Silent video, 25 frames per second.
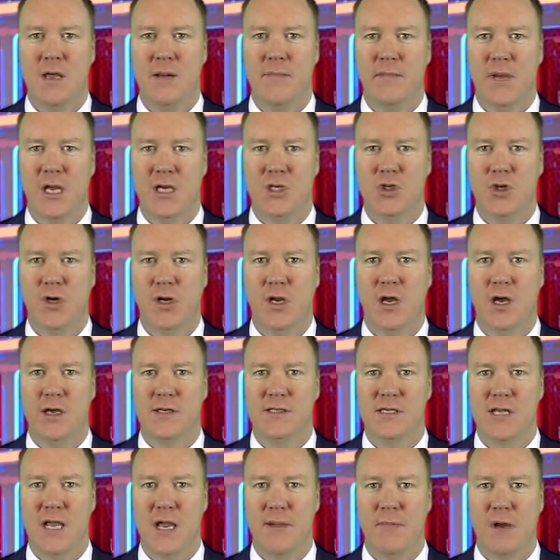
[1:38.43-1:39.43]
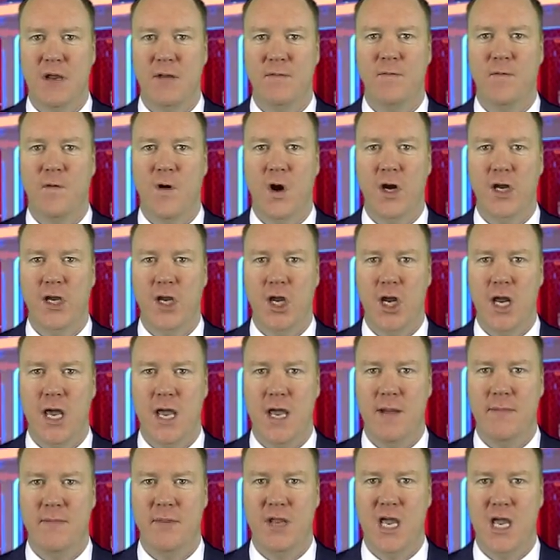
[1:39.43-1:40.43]
Make sure you also get my 4 unit
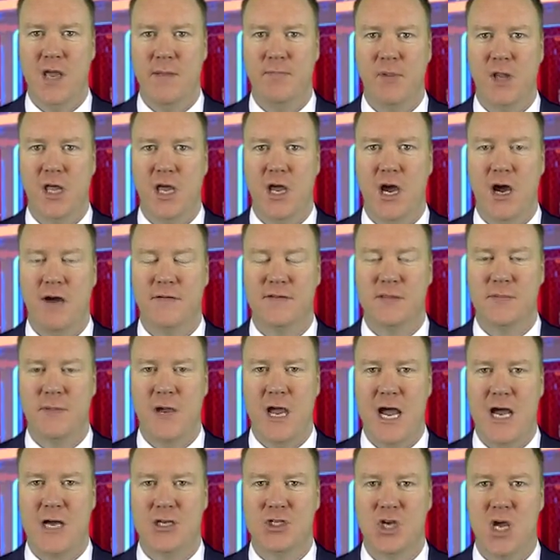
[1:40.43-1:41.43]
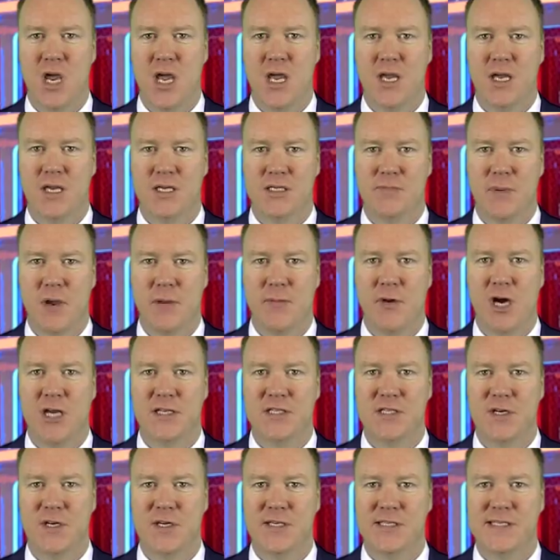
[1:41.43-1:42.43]
NBA playoff smash. As my
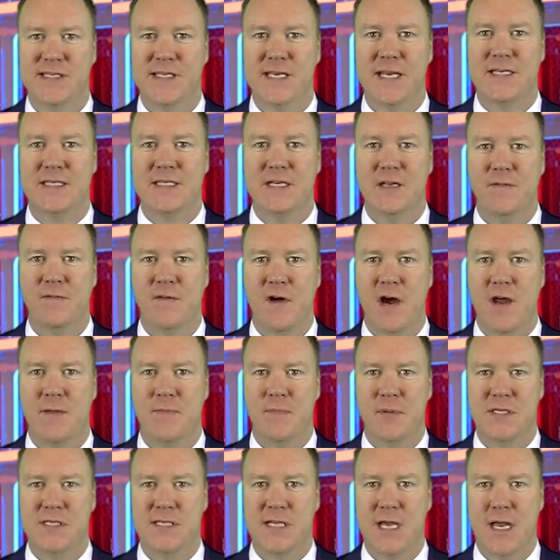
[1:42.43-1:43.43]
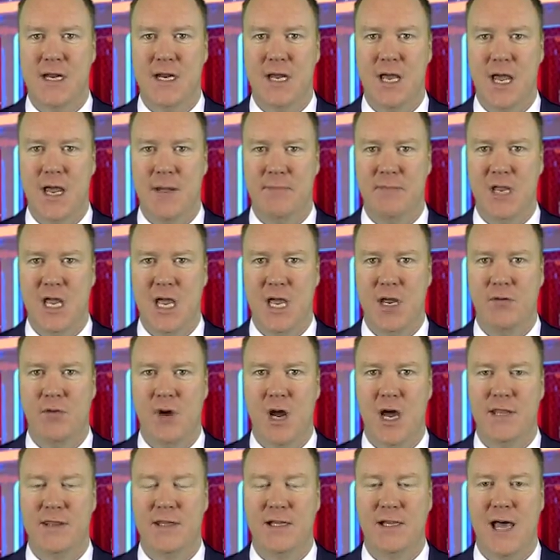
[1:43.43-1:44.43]
Monster 65% NBA
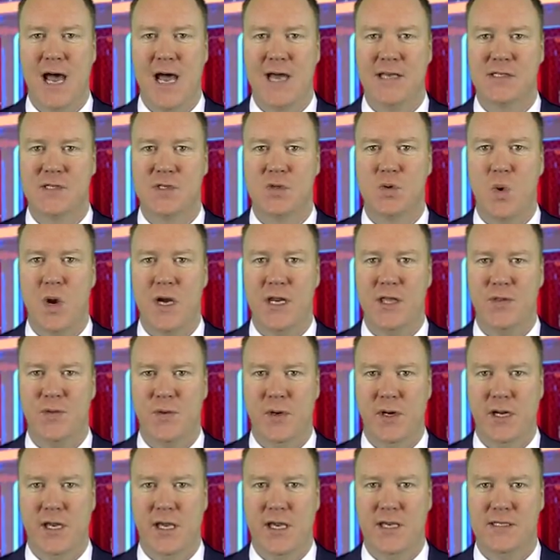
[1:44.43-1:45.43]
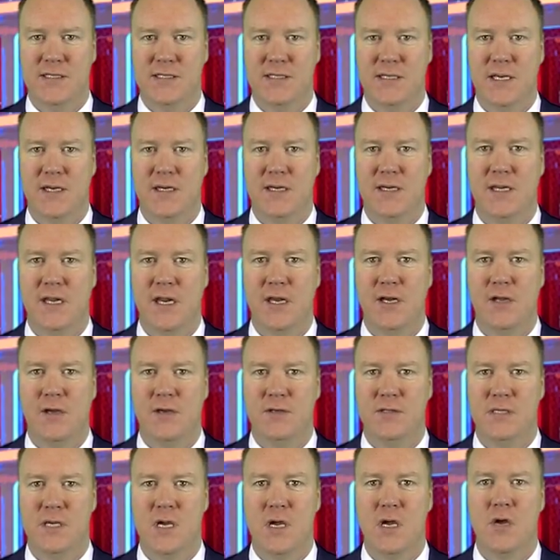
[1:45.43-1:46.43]
run the last 23 days
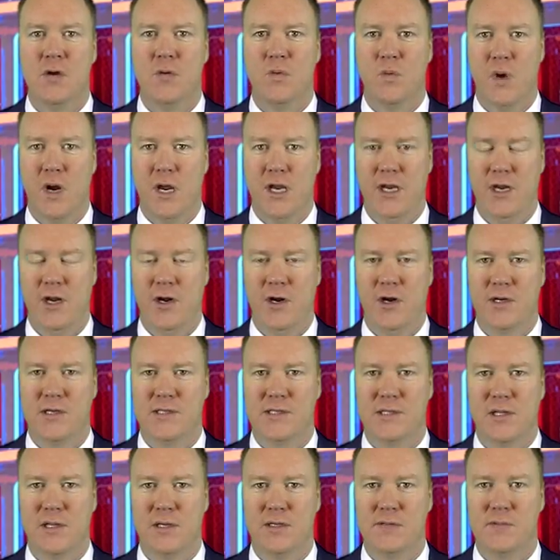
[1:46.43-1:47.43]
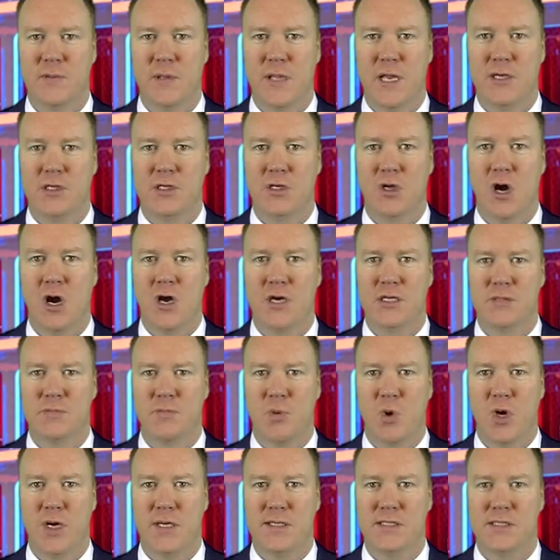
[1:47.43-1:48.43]
continues right here exclusively at
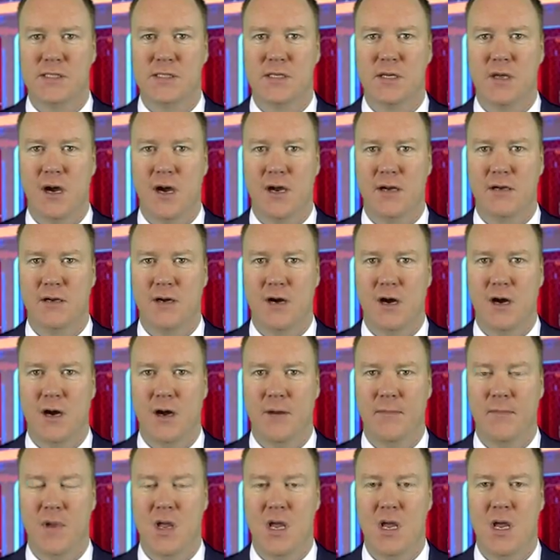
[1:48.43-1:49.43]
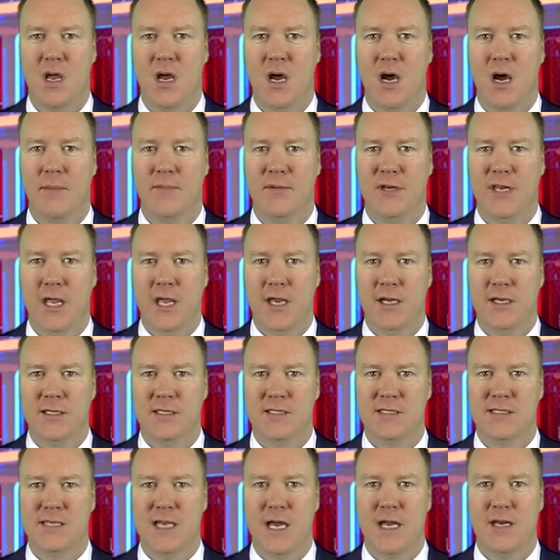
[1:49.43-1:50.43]
DocSports.com. I'm
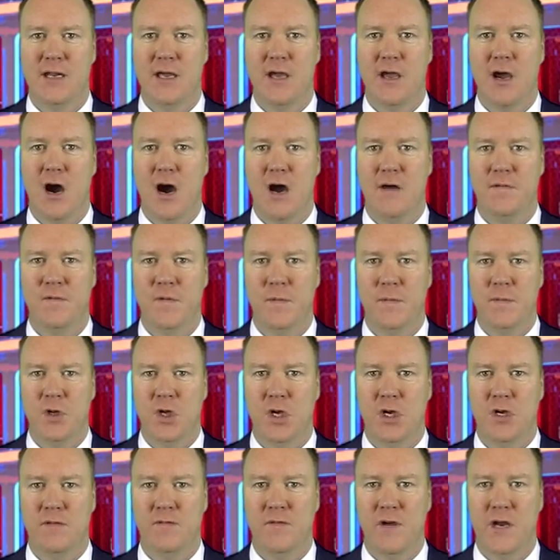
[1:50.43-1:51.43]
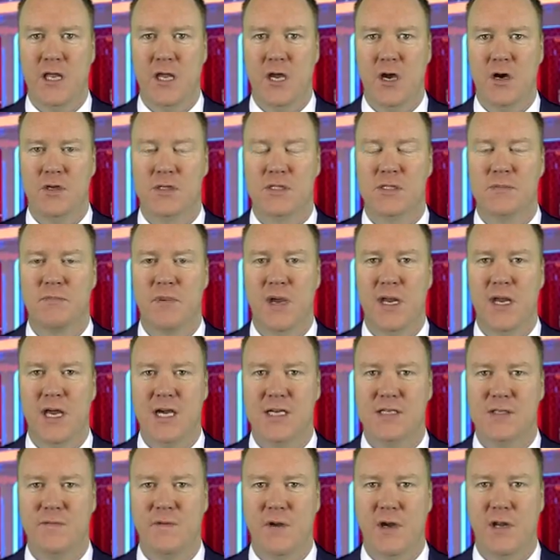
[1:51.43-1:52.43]
taking Sunday off from doing videos. My
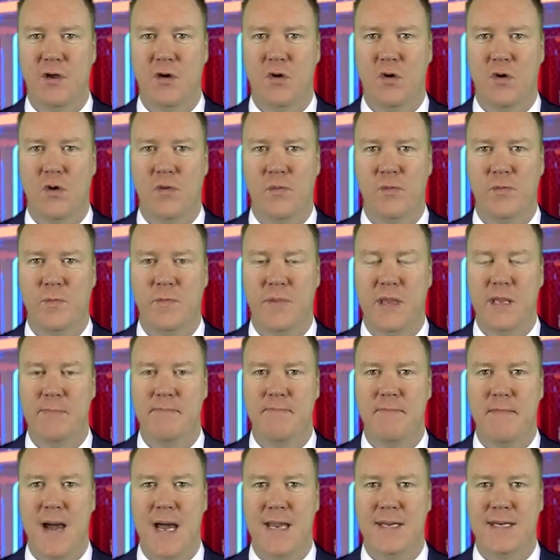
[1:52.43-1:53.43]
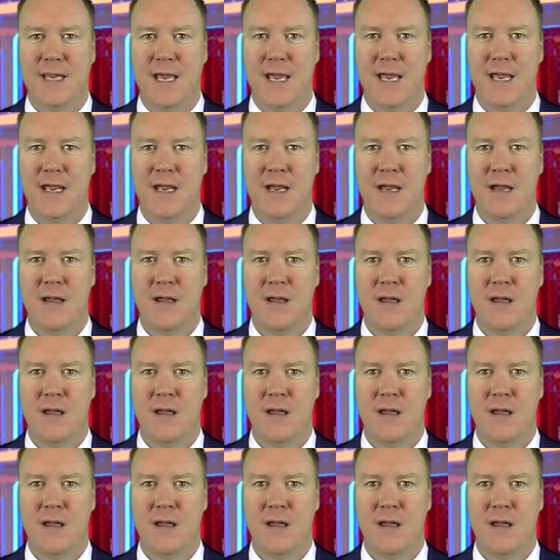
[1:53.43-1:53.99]
next video will be Monday.